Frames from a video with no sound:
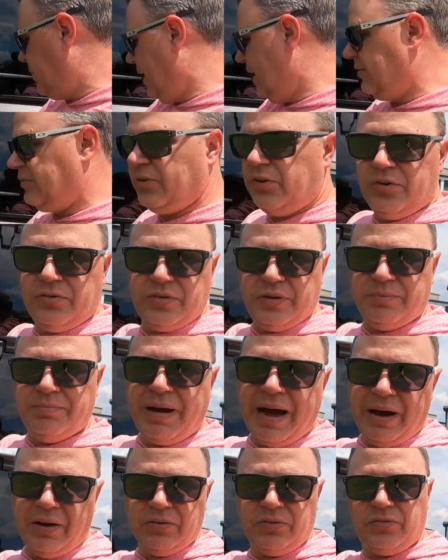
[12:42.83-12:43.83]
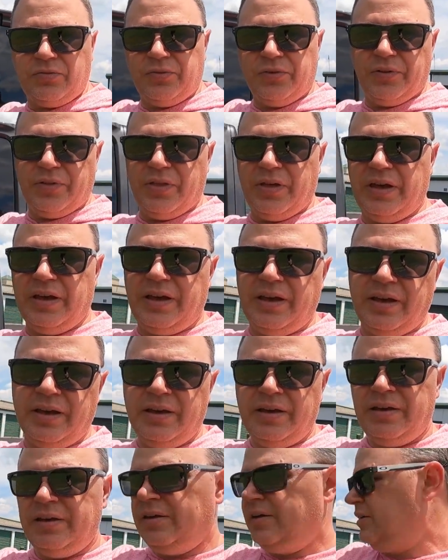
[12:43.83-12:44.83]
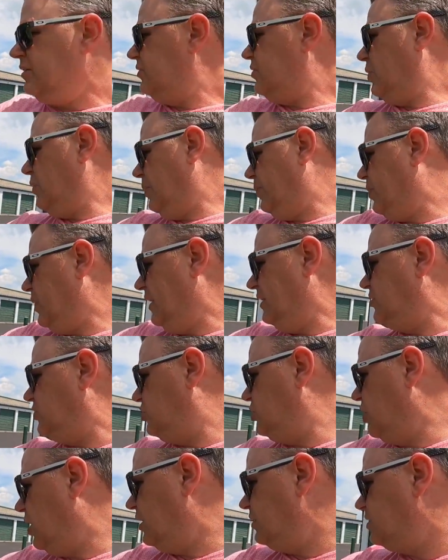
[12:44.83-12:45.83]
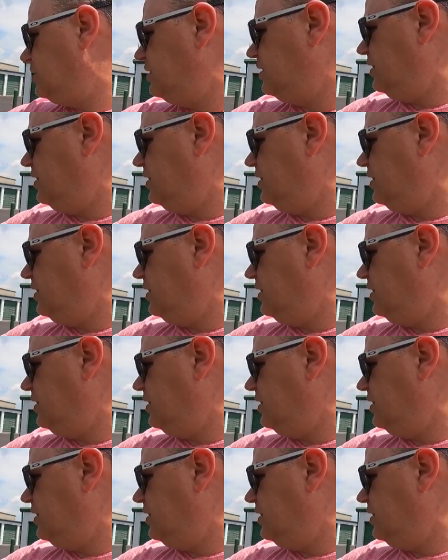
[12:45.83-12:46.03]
spacers and mounts for to replace just